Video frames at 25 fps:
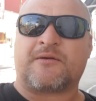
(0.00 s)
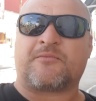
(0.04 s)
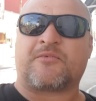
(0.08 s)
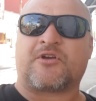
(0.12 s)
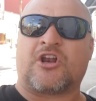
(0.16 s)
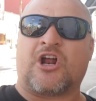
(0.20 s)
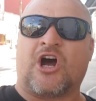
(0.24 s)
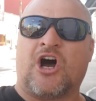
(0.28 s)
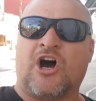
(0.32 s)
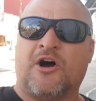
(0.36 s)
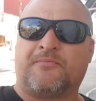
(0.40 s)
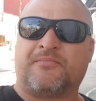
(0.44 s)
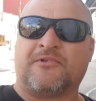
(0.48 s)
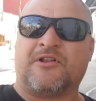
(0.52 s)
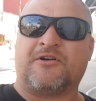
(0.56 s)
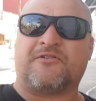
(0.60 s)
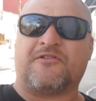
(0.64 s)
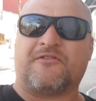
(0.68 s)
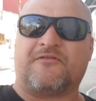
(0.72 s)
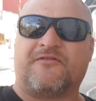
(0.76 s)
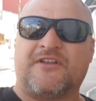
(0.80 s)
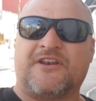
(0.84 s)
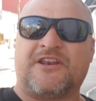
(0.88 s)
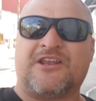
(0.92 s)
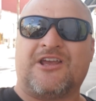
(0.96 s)
I'm going to upload
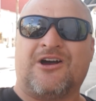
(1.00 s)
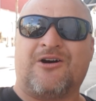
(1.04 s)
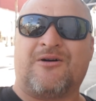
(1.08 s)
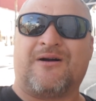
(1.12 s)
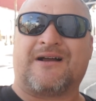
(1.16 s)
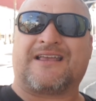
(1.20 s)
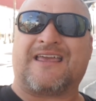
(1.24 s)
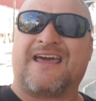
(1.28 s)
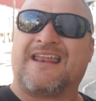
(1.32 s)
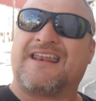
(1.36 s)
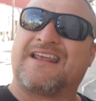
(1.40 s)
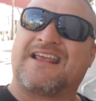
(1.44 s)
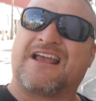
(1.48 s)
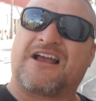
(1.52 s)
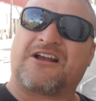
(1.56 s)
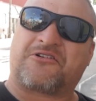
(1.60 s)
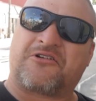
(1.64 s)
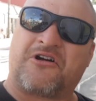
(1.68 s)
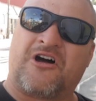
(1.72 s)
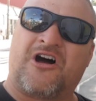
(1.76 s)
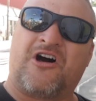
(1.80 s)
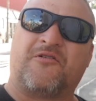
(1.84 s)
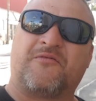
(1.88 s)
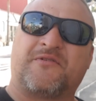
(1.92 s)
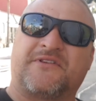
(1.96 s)
a video. I kind of got
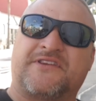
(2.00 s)
caught